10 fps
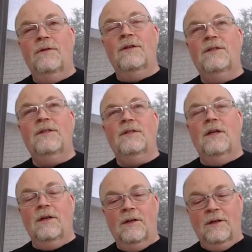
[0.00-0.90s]
this
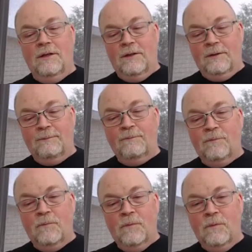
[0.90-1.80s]
um,
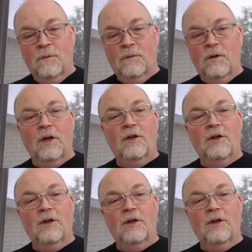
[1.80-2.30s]
uh,